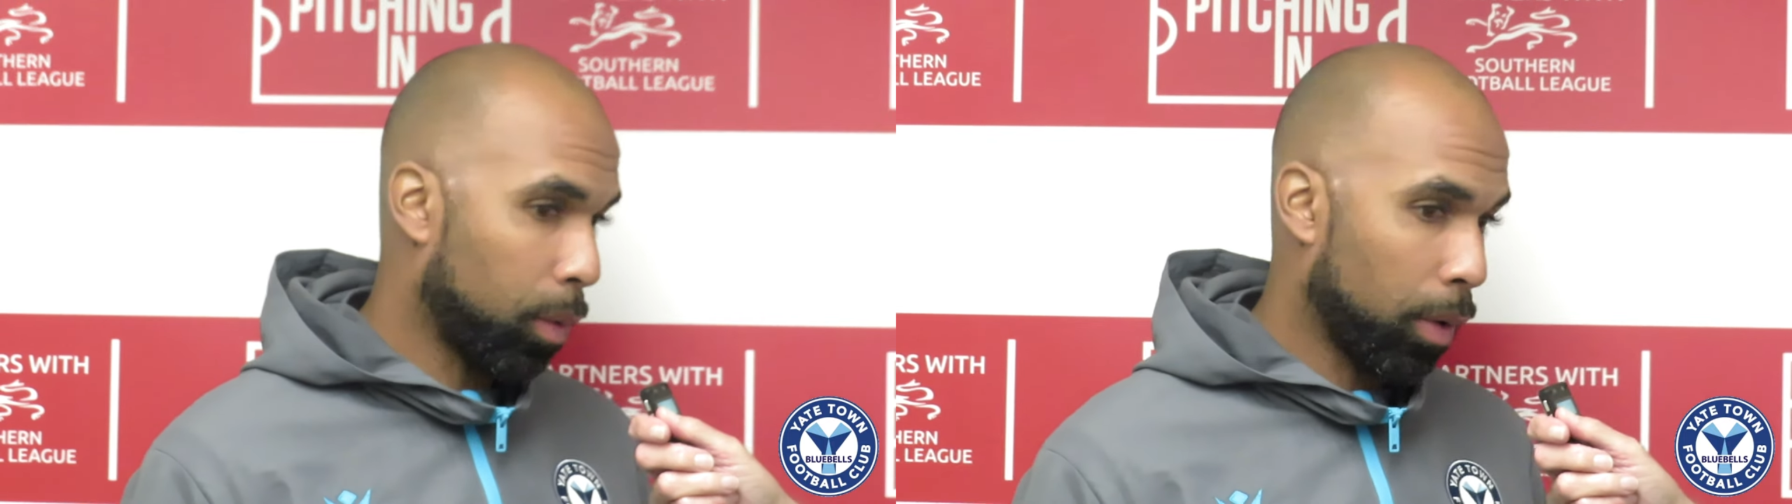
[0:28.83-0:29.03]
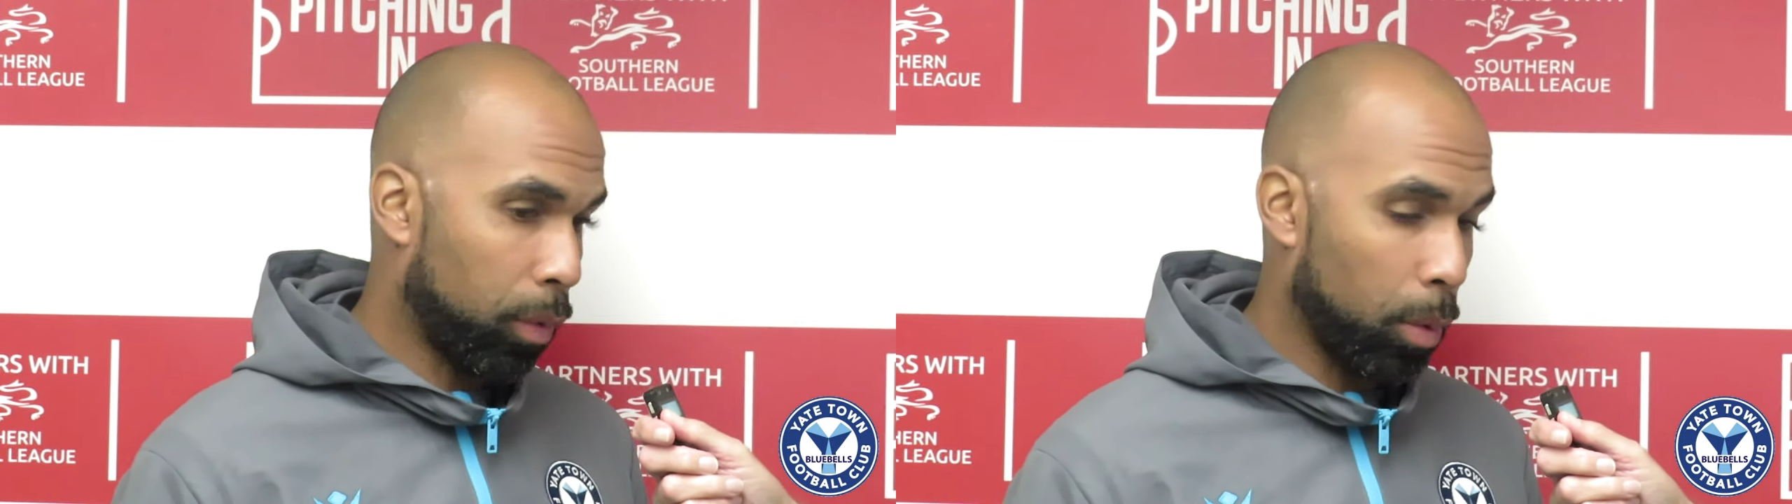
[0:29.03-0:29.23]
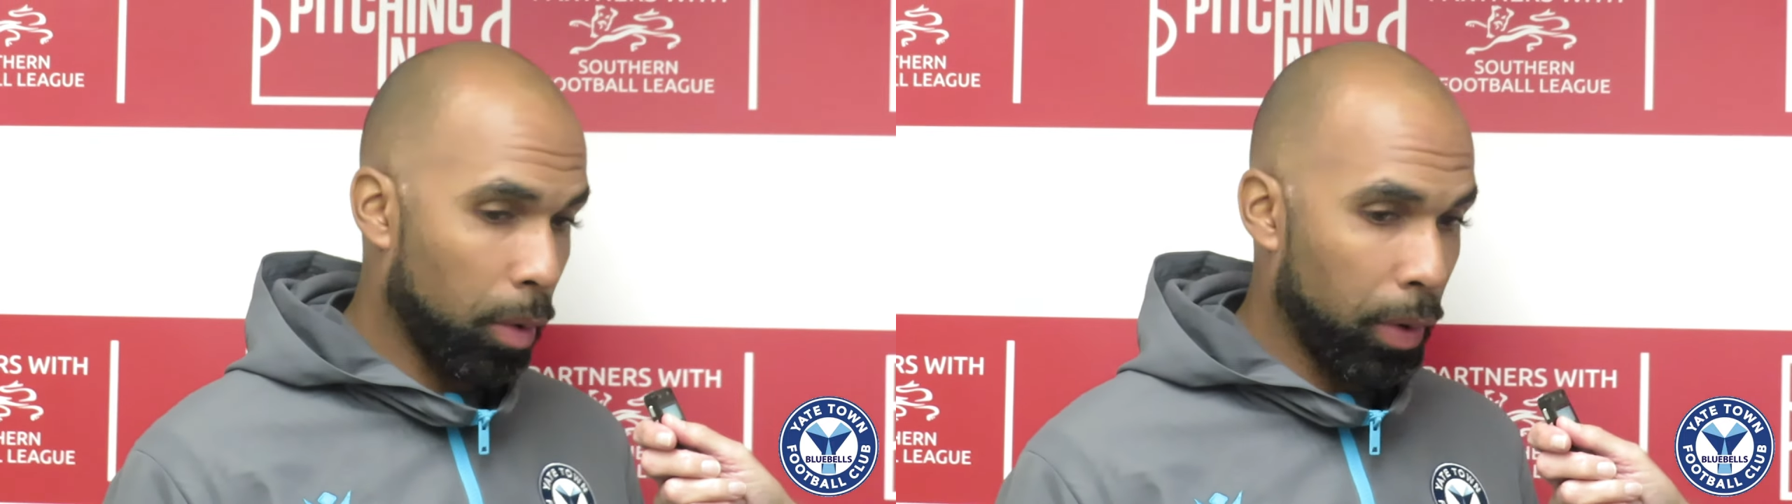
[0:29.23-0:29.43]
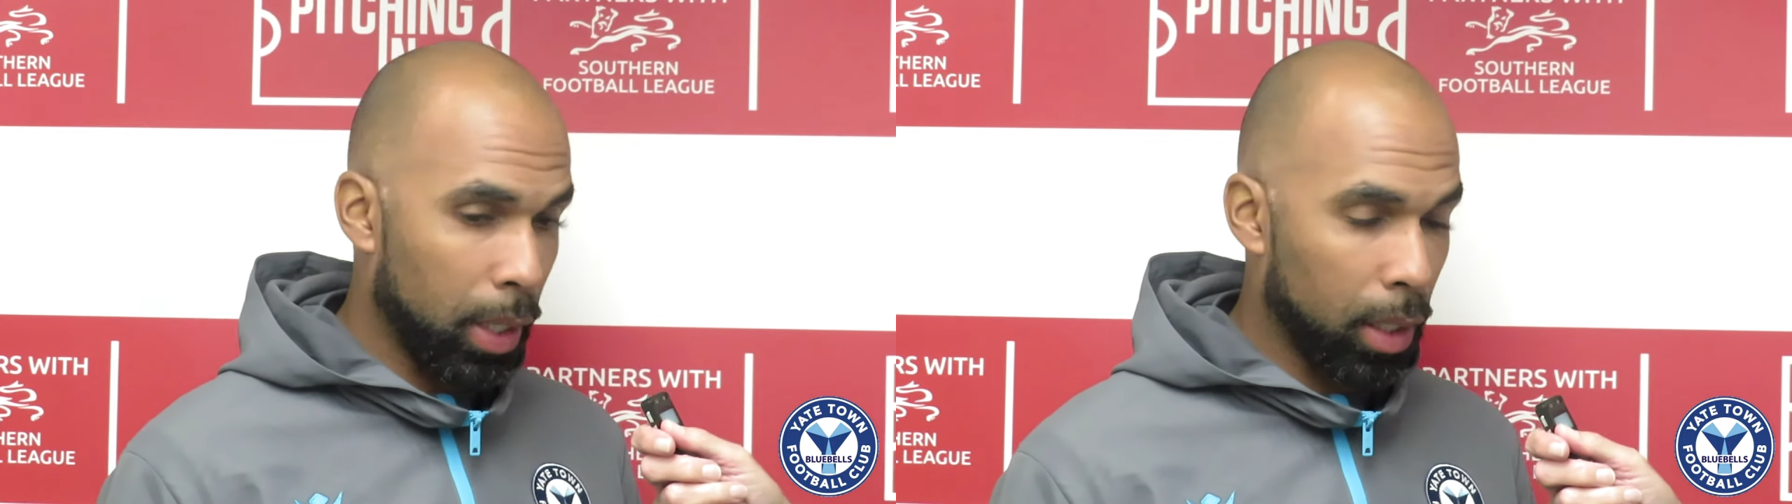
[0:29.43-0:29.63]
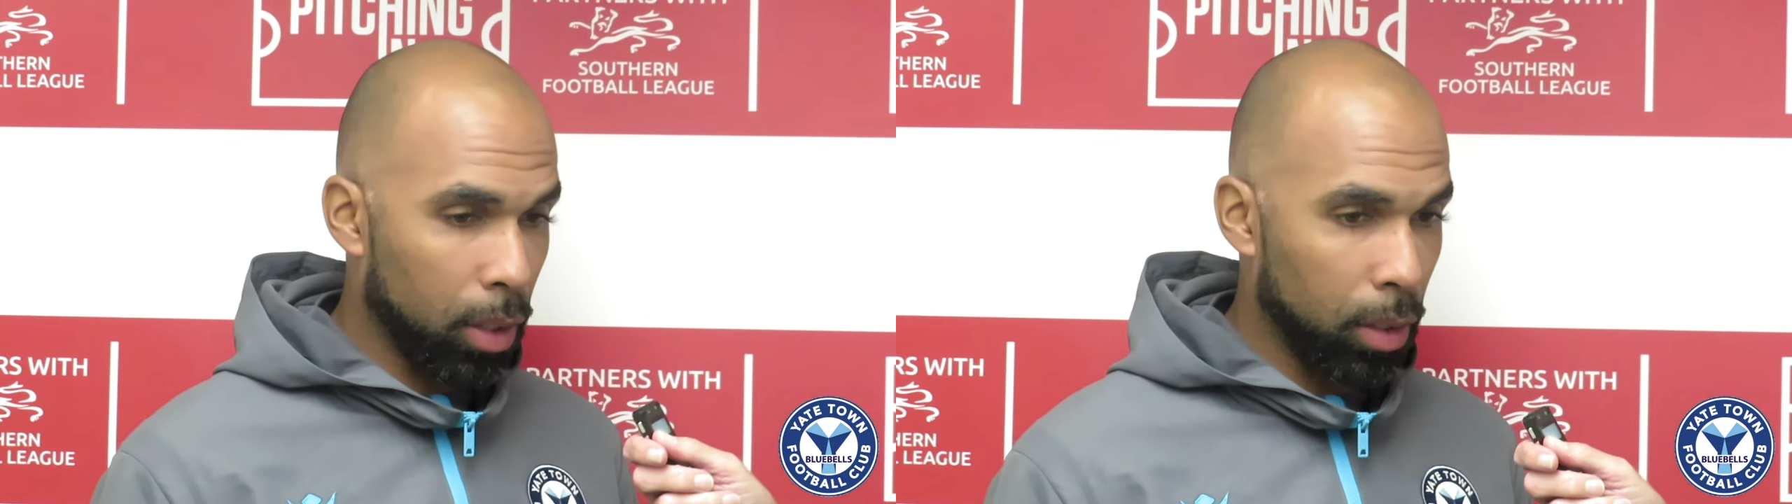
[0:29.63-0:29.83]
where I thought we were
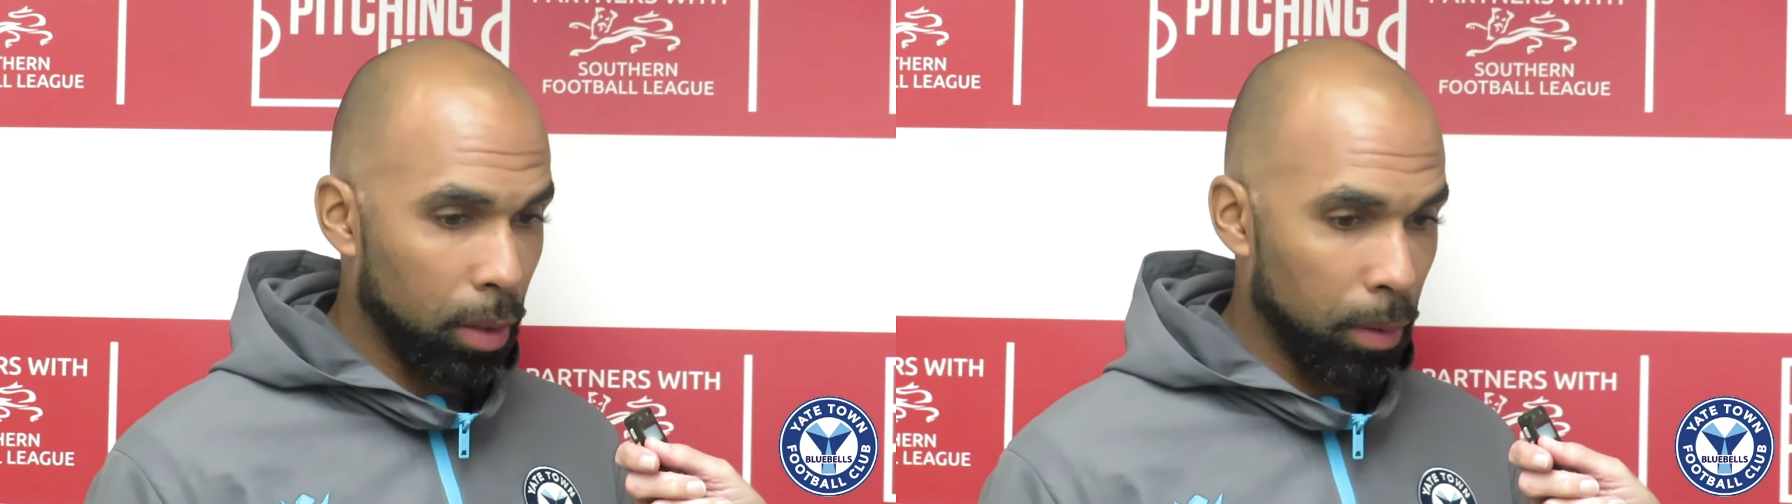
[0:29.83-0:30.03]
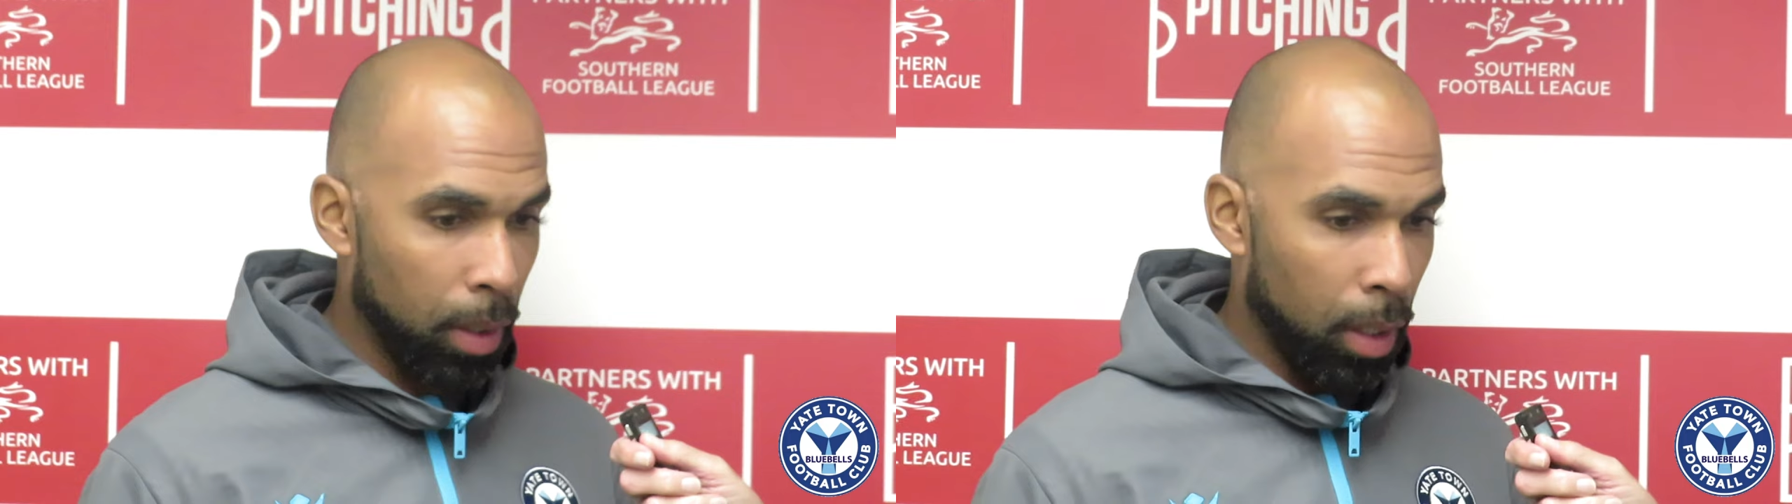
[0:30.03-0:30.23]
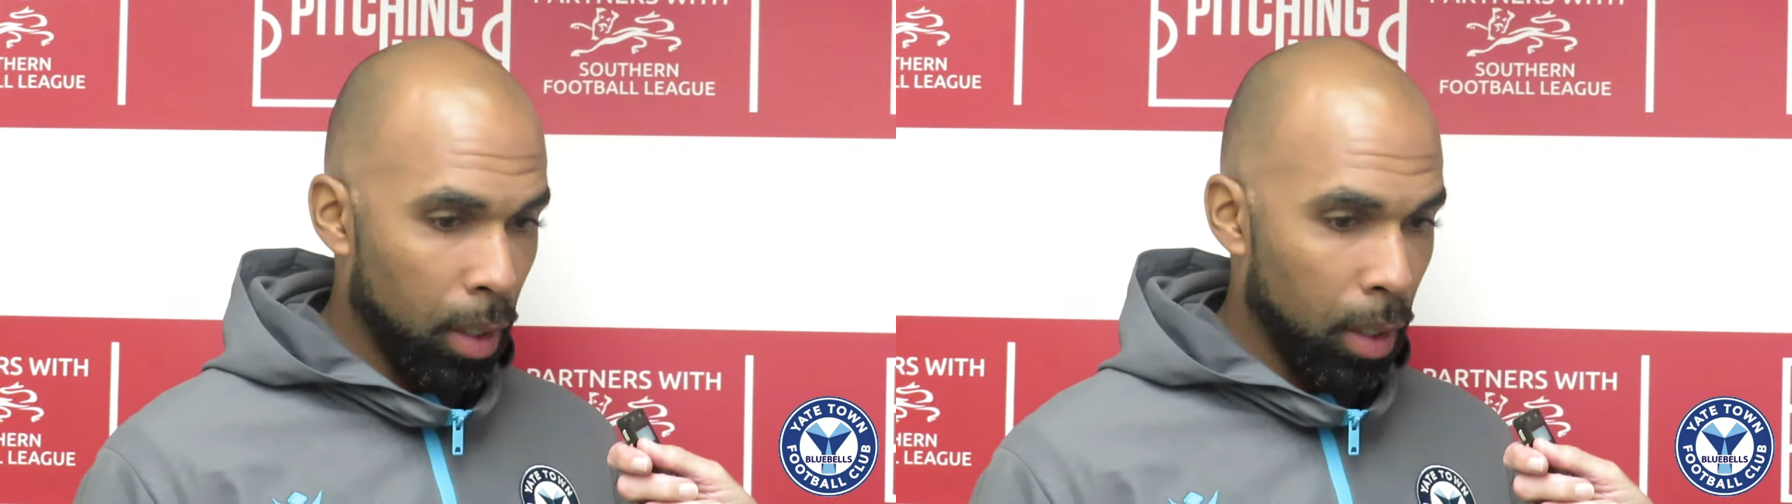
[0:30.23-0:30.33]
really good and